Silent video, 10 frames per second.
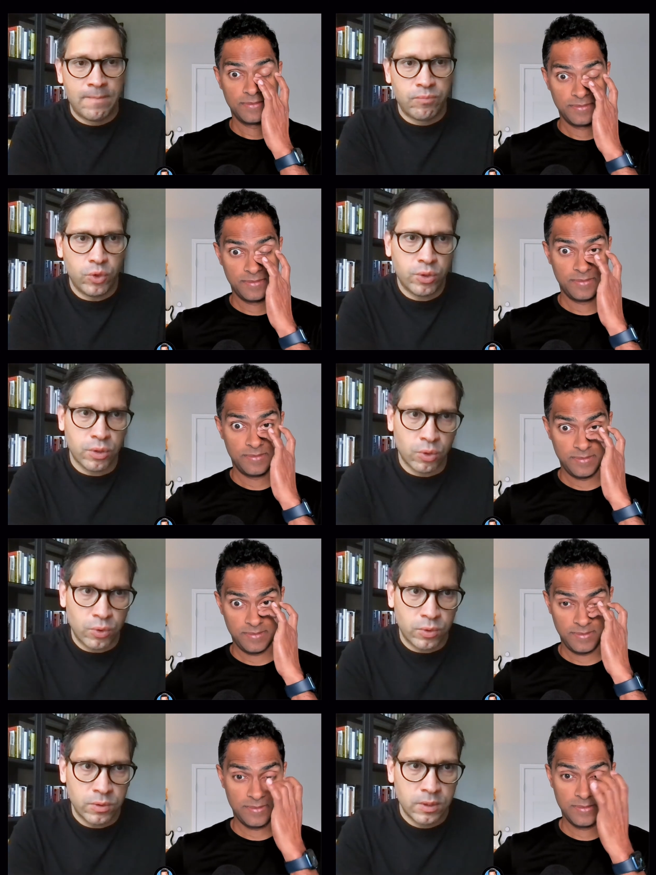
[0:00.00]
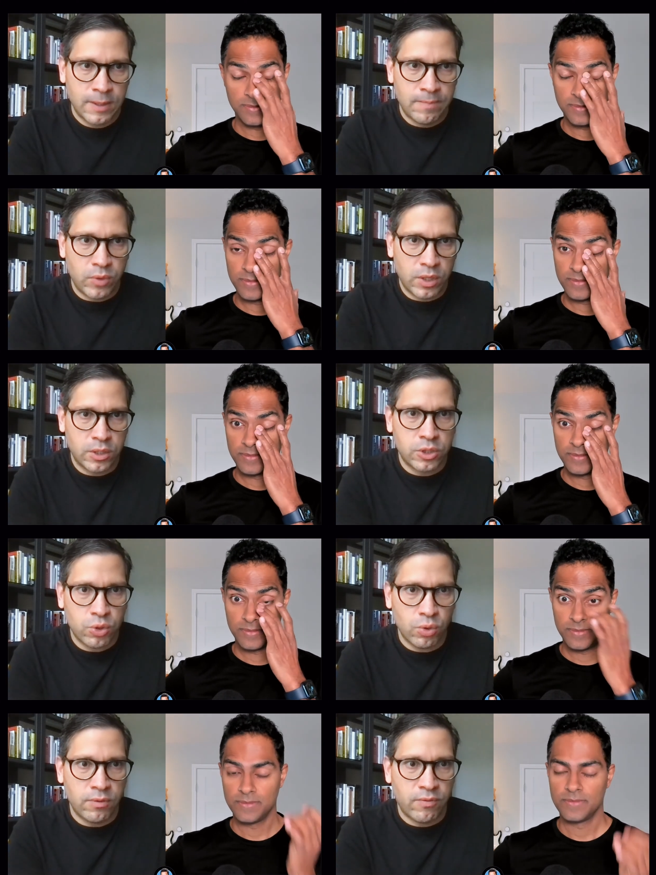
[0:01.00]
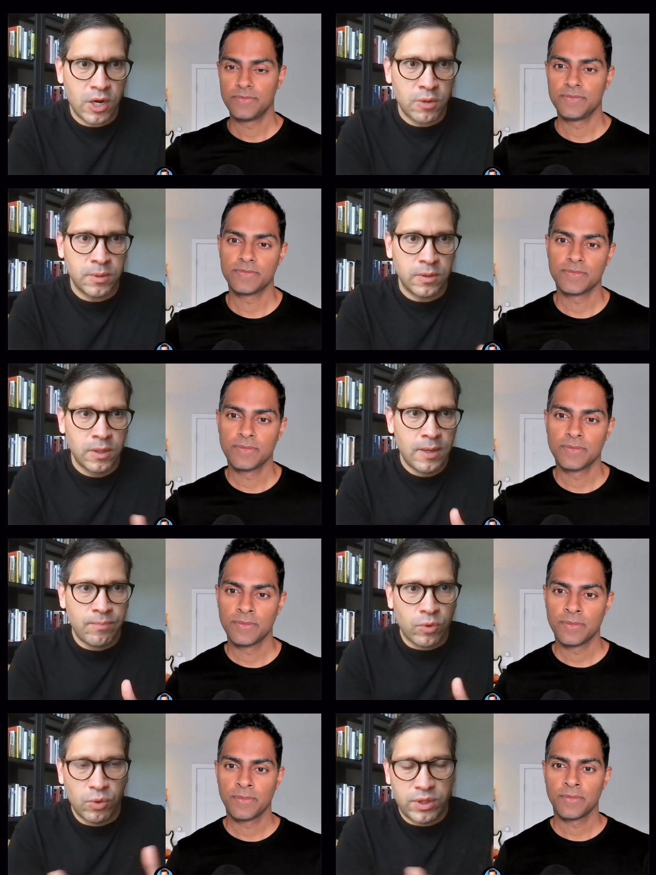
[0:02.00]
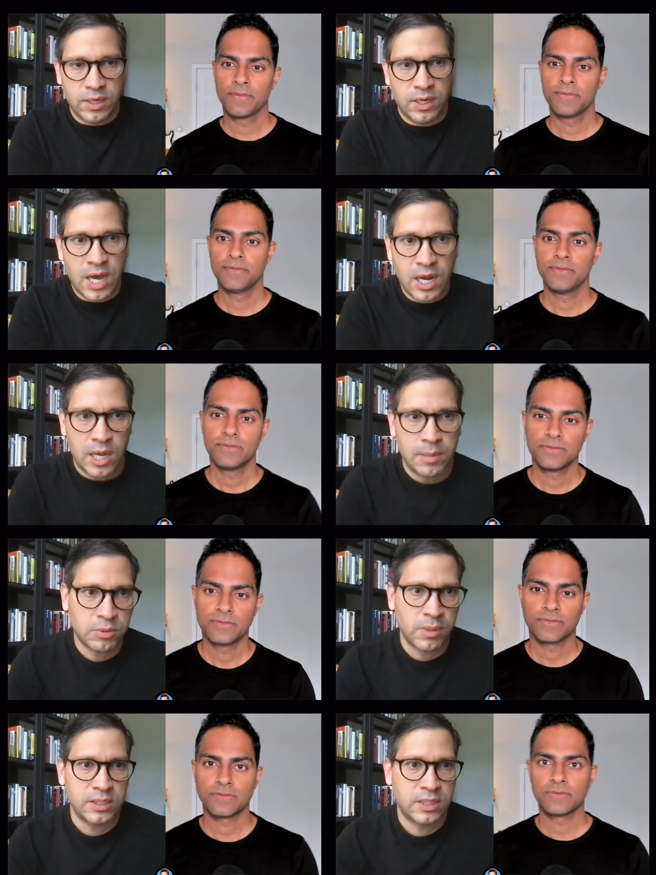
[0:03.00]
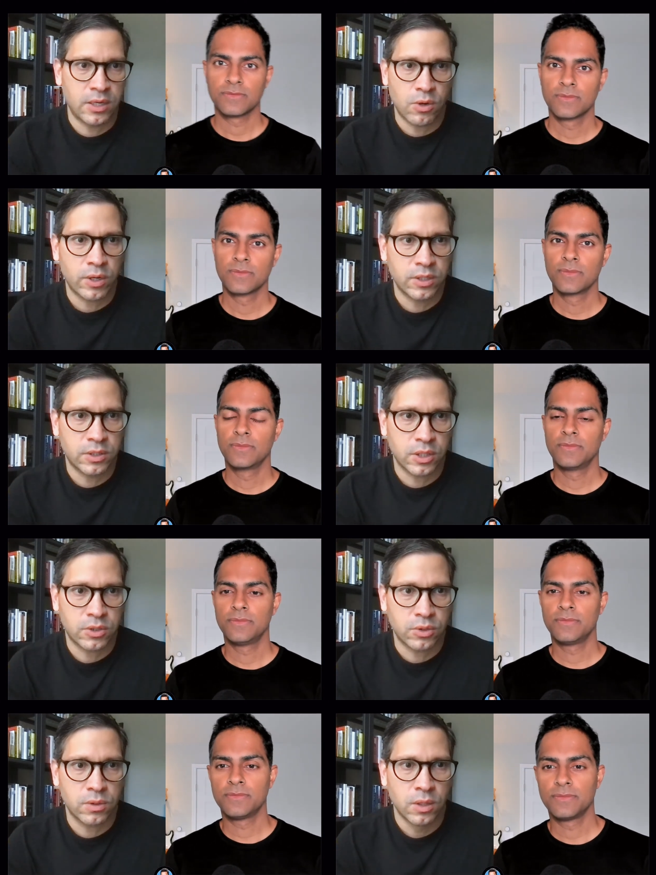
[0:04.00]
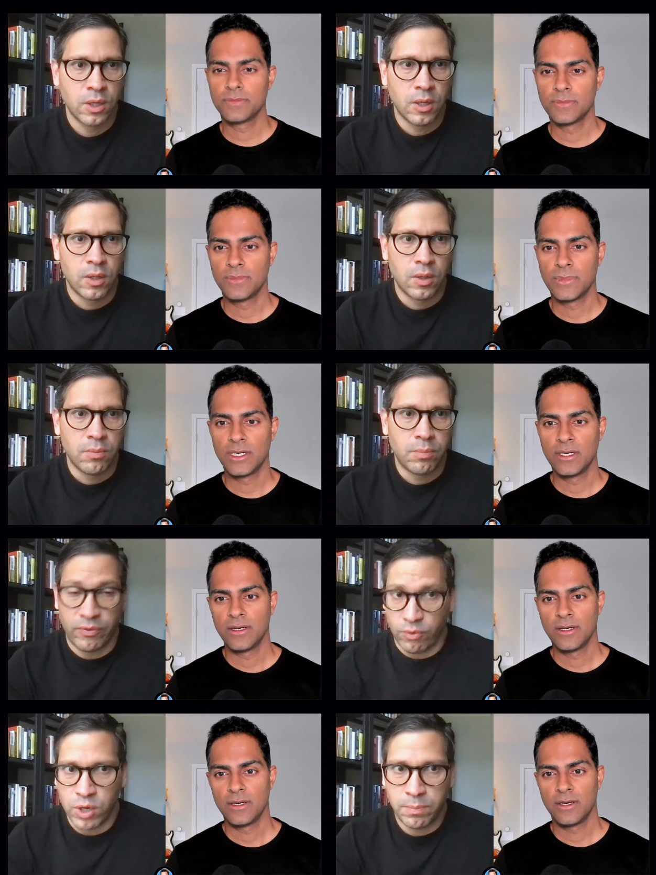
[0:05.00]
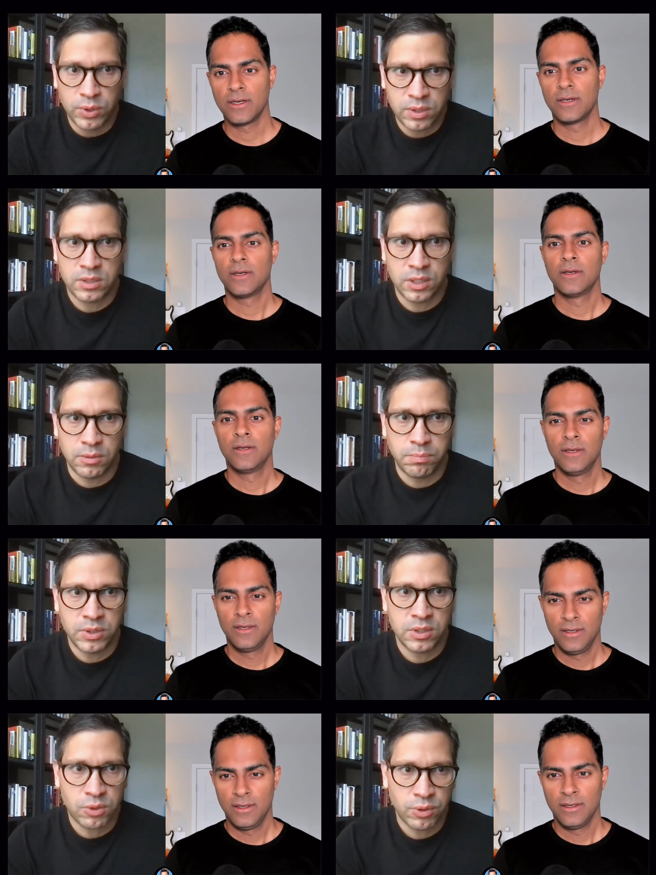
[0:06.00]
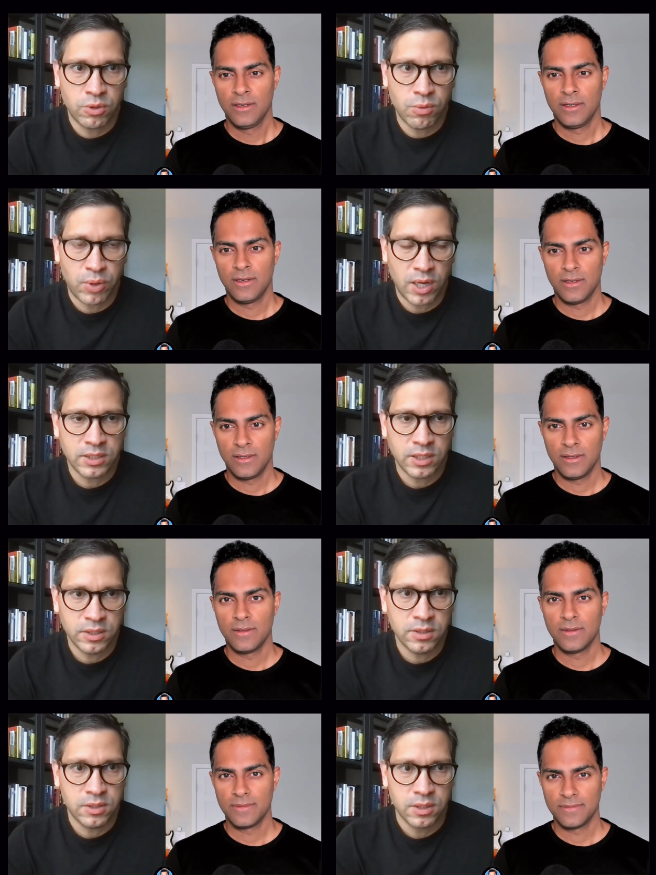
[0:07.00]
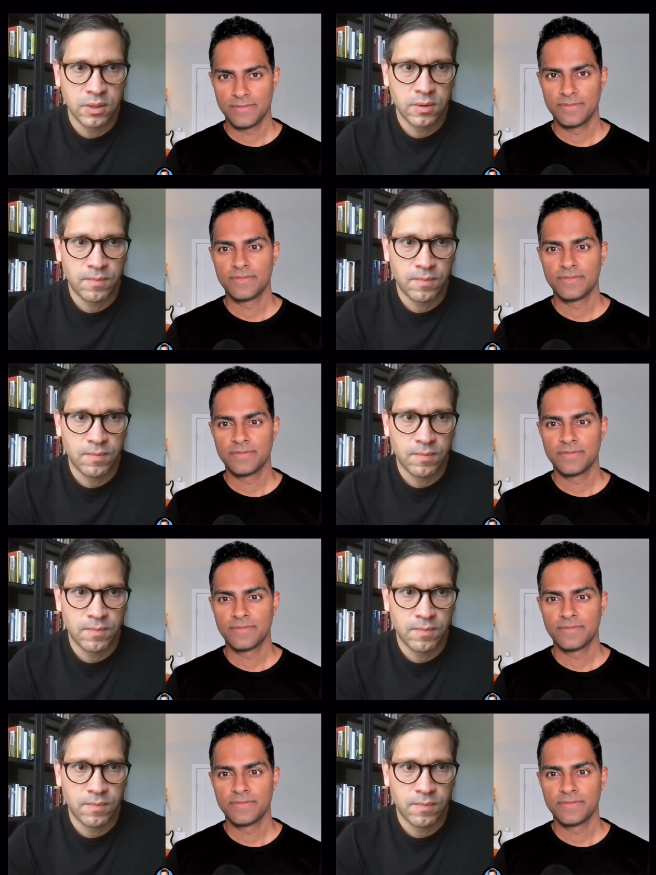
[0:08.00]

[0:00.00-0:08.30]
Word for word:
Speaker 1: You can learn in a controlled environment with a non-optimized data architecture. But if you want to put this in business critical processes,